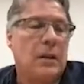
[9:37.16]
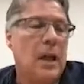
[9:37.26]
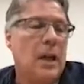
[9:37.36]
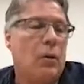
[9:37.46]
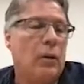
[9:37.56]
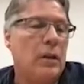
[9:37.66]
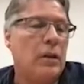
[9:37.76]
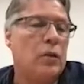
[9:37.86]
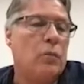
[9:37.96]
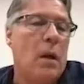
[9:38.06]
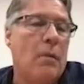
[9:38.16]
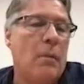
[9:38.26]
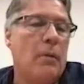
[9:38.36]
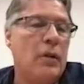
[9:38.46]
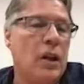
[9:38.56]
not only conditional
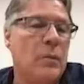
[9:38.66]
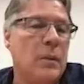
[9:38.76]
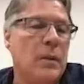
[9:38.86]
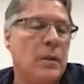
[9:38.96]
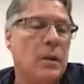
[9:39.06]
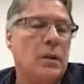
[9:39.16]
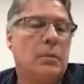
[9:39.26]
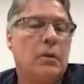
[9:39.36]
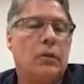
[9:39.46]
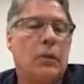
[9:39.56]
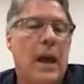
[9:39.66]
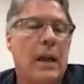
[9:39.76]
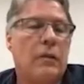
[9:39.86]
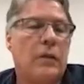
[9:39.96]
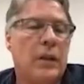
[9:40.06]
probability judgments, but also
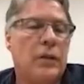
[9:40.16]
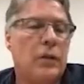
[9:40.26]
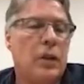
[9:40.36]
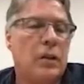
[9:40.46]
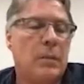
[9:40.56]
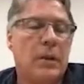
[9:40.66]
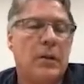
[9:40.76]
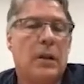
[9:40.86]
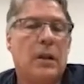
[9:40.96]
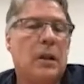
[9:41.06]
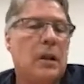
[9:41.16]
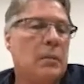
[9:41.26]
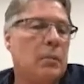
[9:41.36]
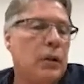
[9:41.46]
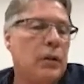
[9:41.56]
categorization judgments,
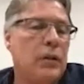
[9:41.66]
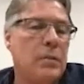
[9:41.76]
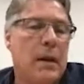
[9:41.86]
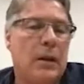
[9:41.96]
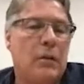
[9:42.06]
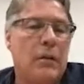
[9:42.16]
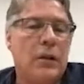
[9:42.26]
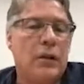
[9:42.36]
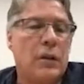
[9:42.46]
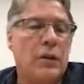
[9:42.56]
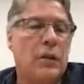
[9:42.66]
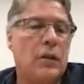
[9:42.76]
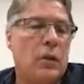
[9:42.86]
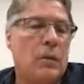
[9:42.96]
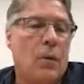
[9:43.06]
predictions about interventions,
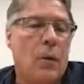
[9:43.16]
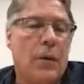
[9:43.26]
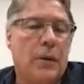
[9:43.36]
and so forth.